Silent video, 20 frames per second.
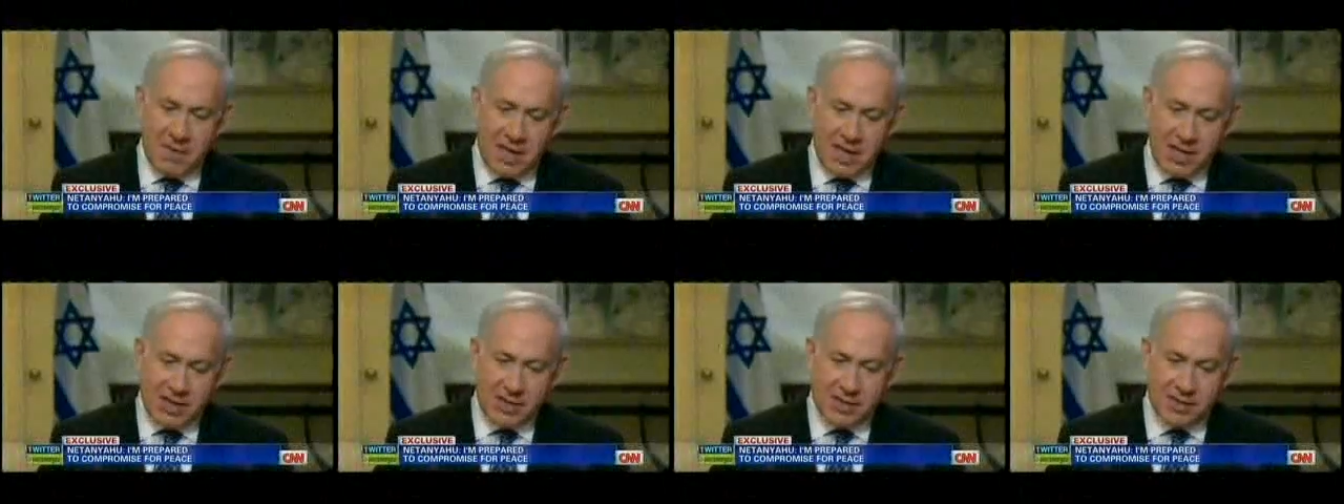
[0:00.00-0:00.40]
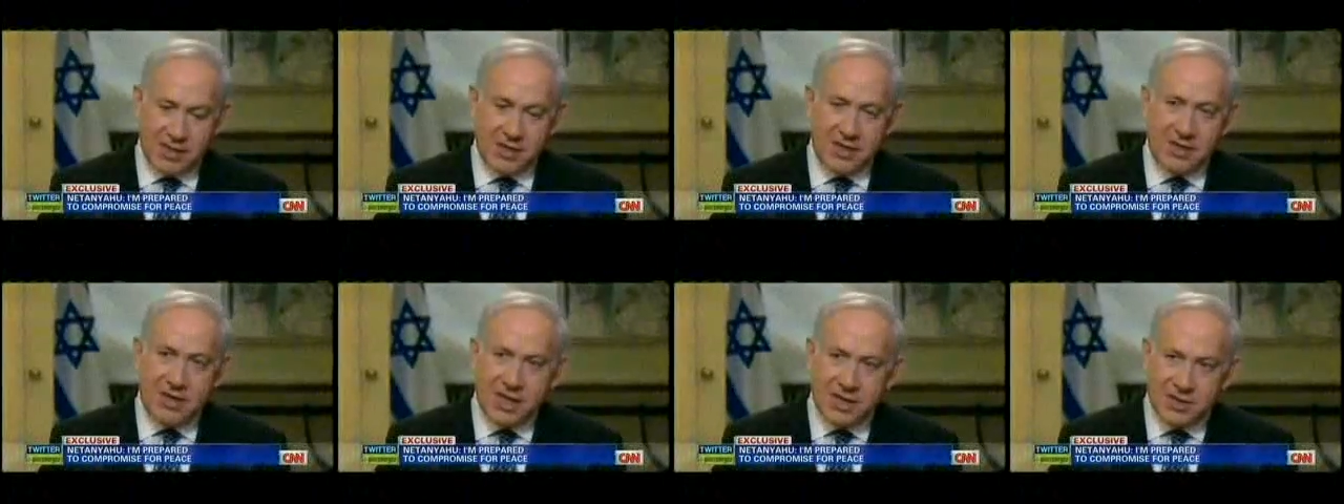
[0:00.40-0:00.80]

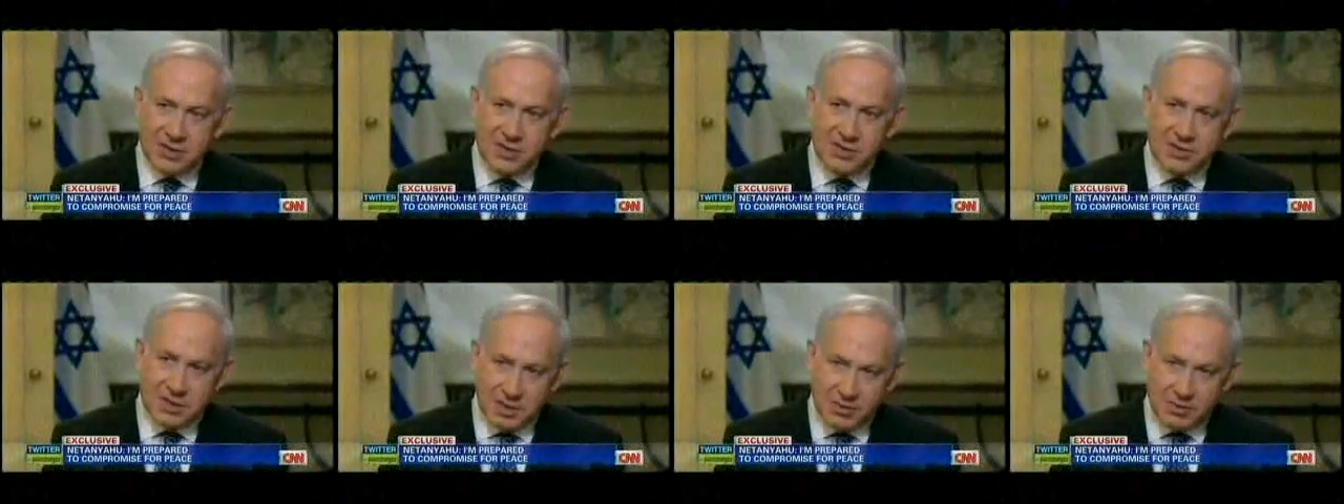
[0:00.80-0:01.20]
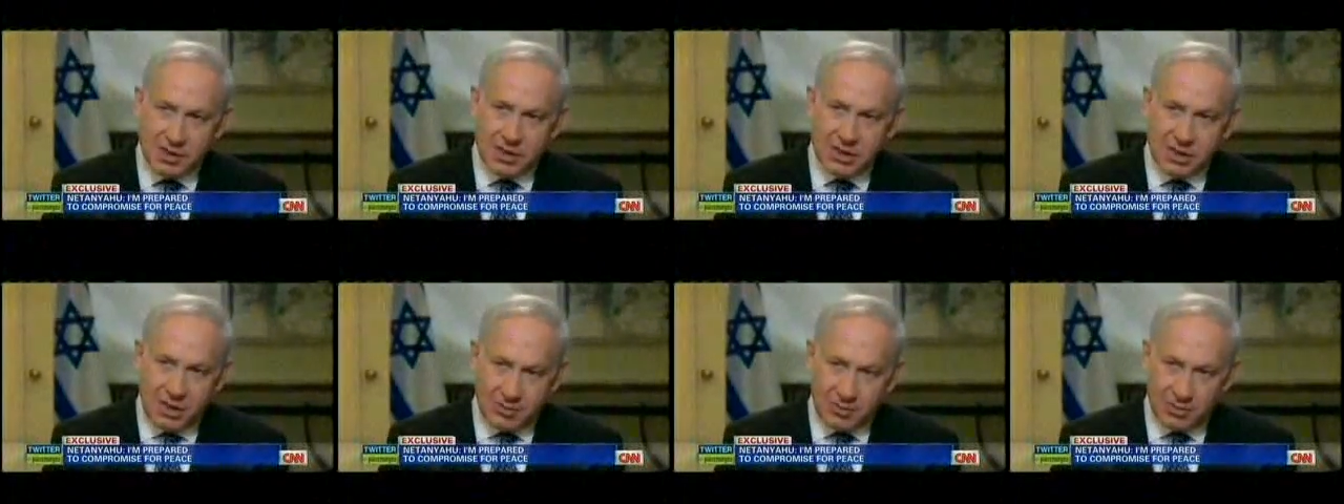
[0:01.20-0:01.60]
make the
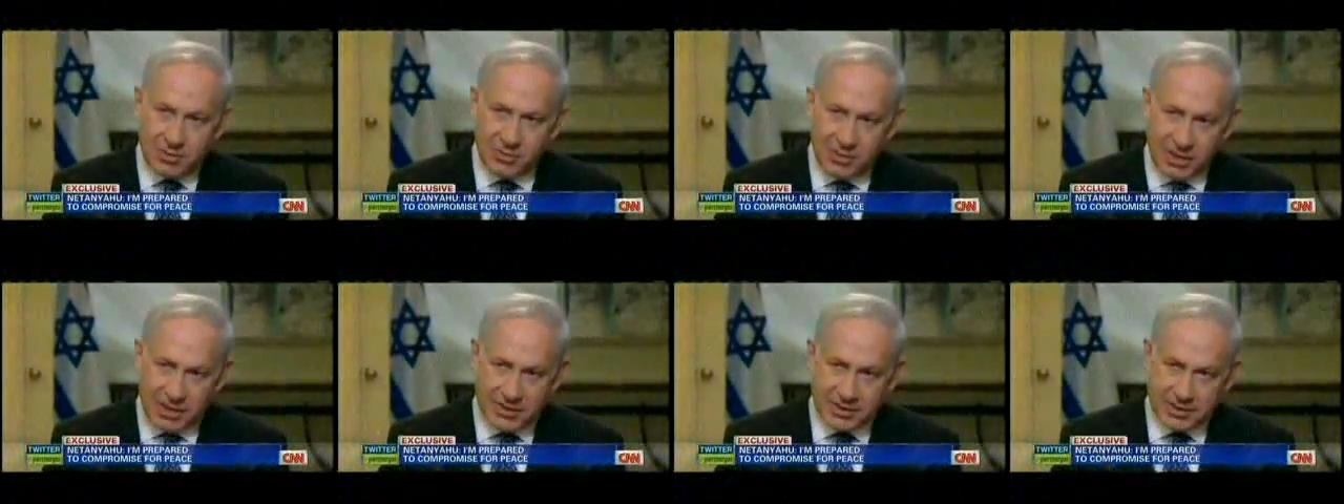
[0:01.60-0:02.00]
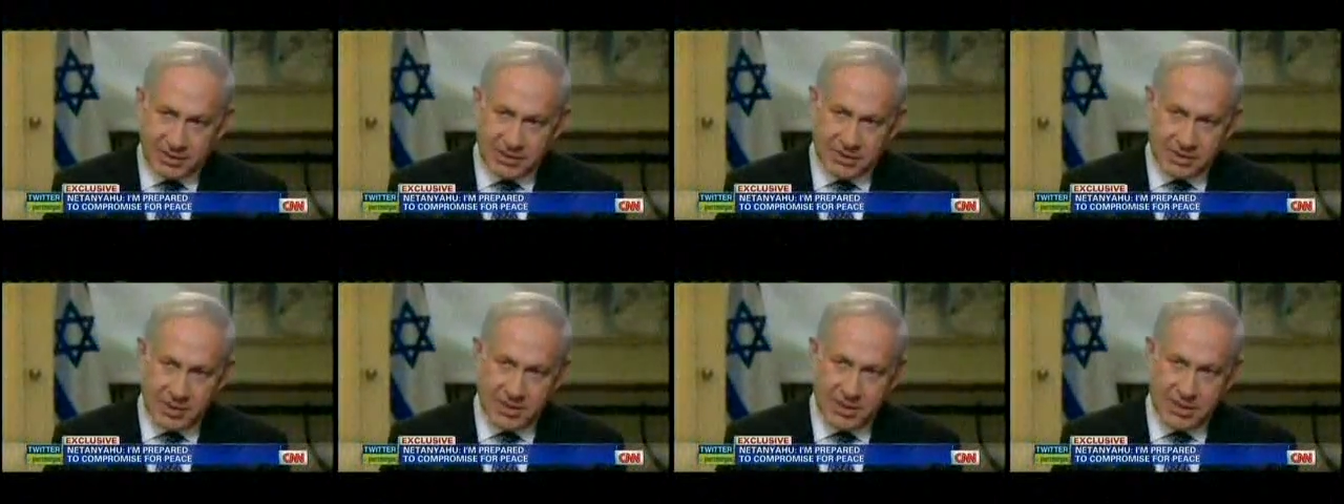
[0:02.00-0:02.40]
necessary
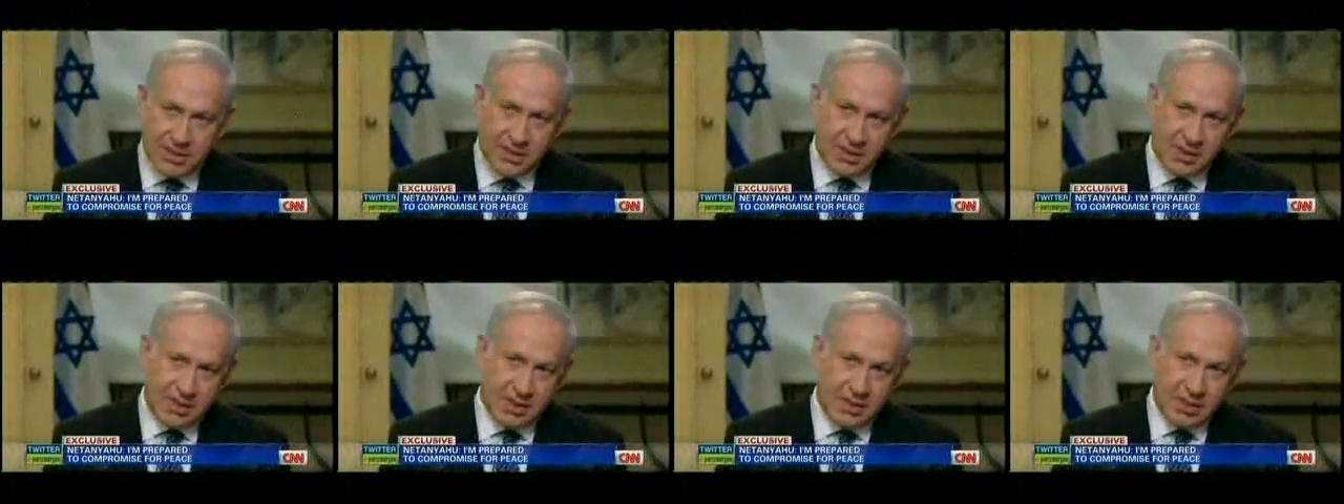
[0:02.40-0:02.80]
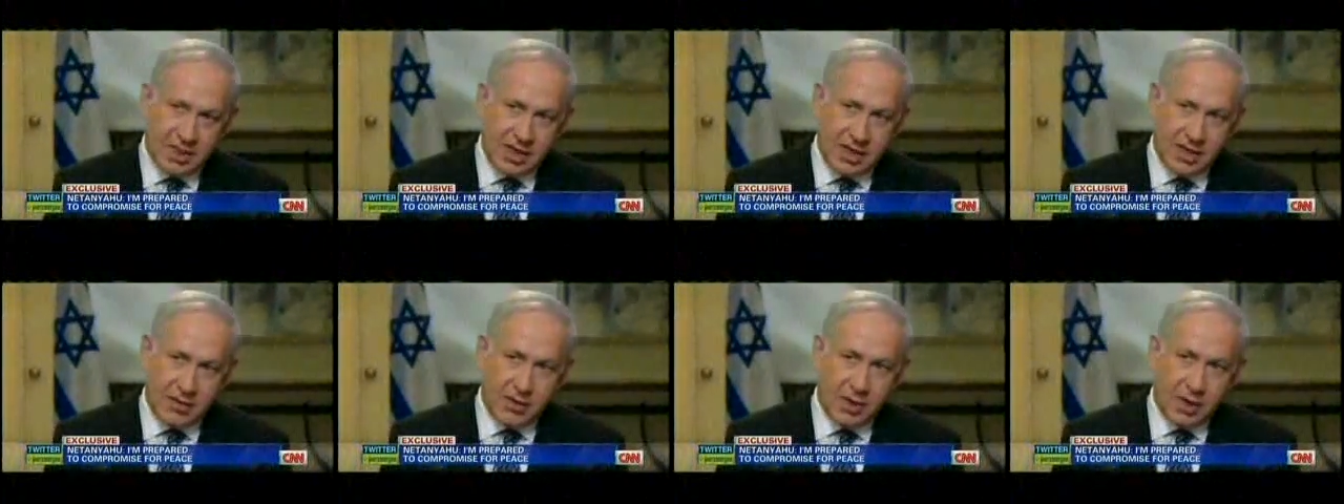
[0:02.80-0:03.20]
compromises
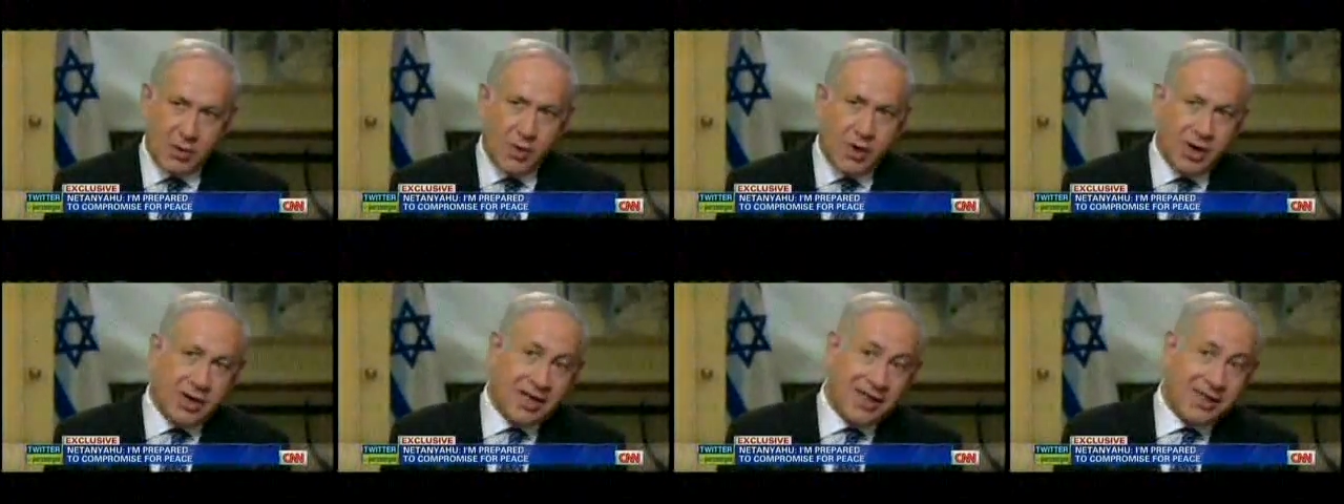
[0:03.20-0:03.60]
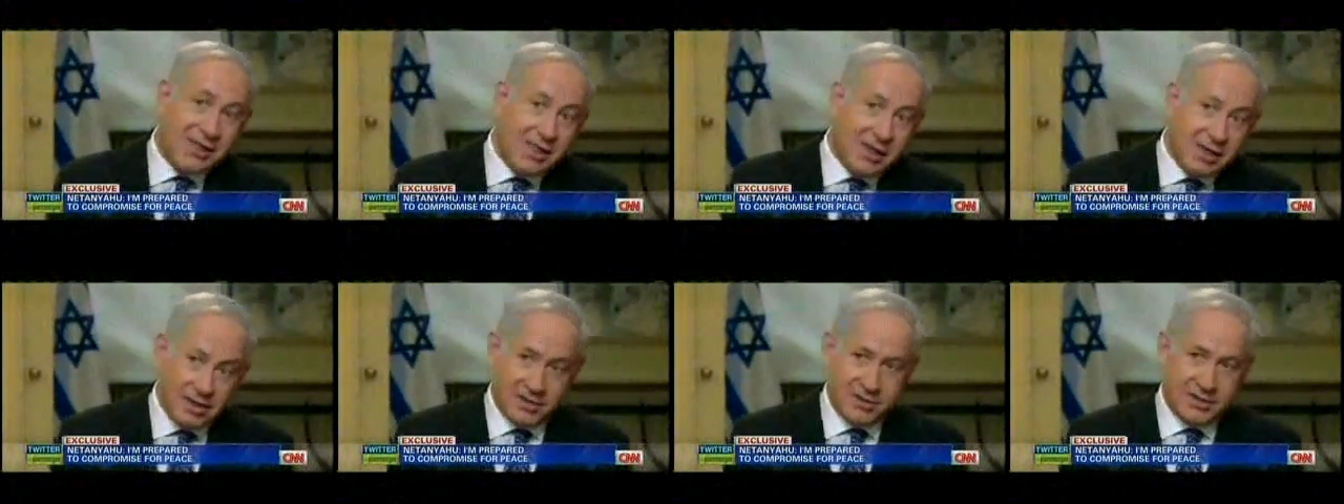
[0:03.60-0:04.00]
that are required
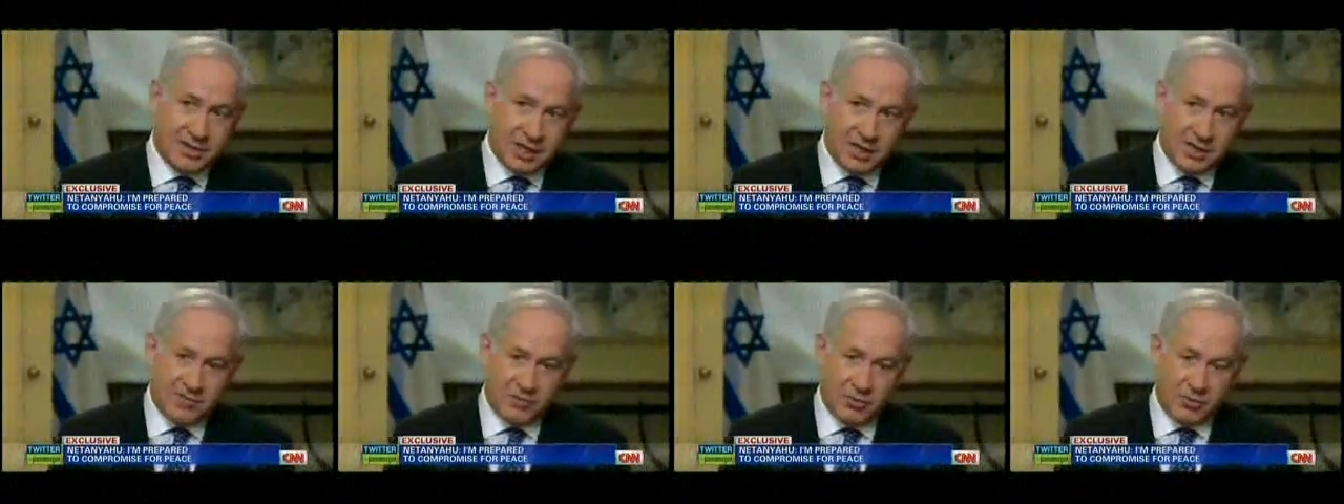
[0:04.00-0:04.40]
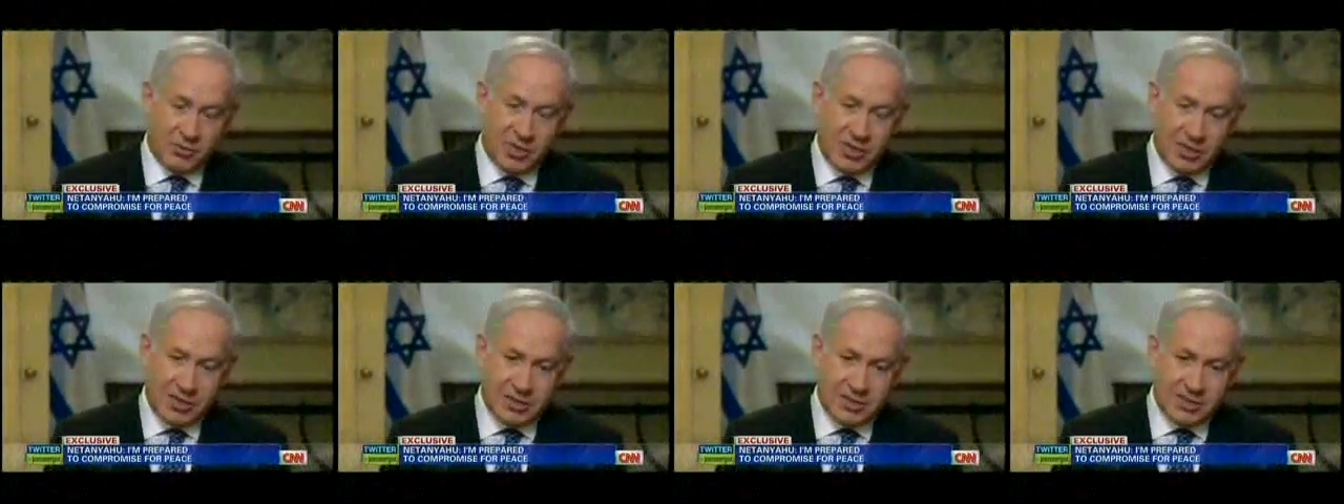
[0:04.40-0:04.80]
on their side
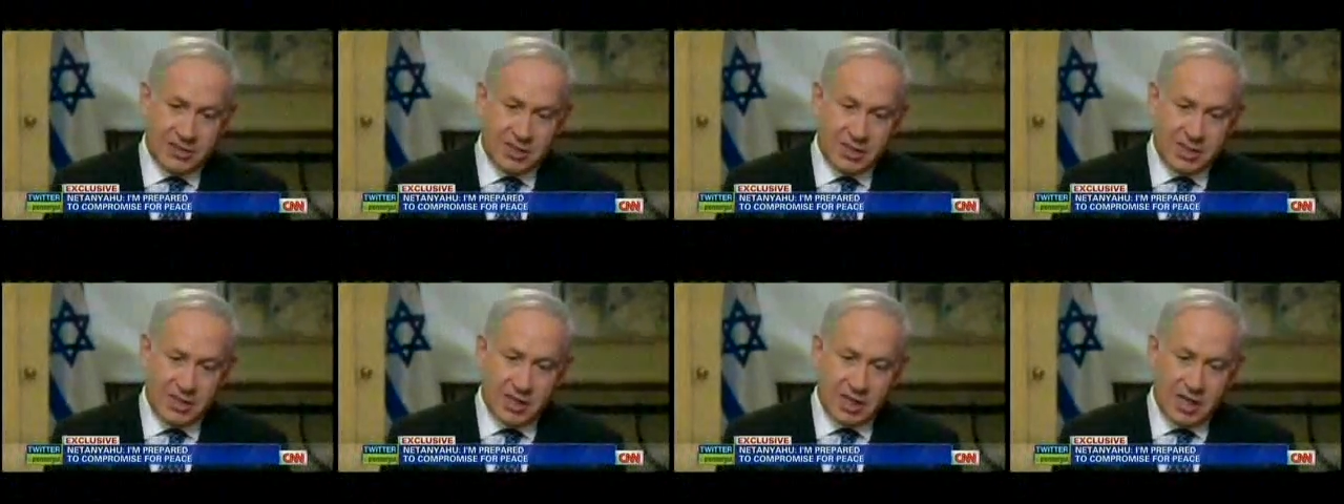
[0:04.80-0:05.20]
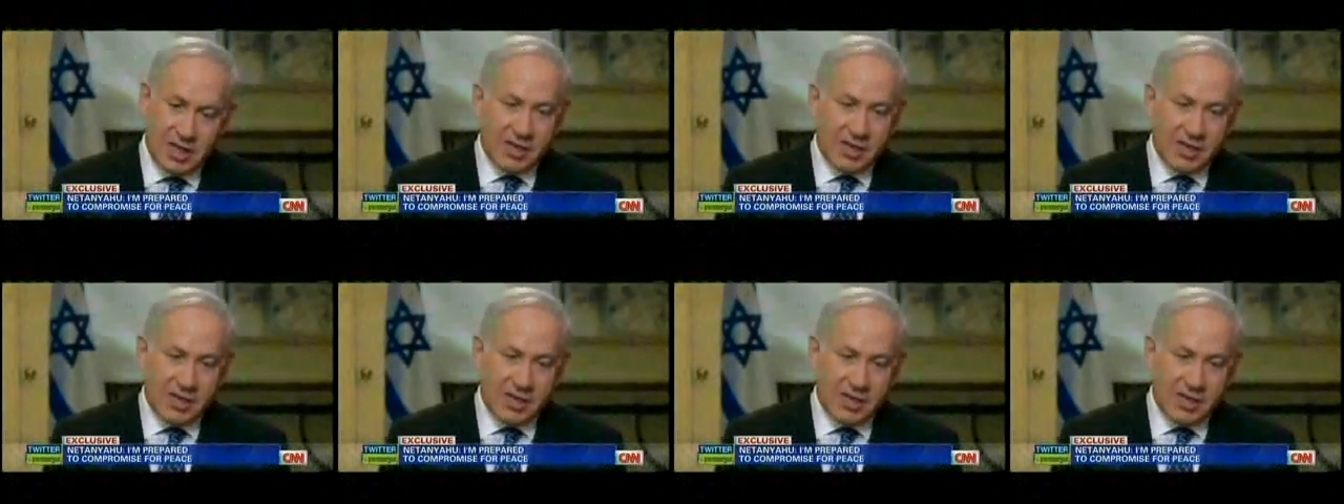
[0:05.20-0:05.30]
for peace.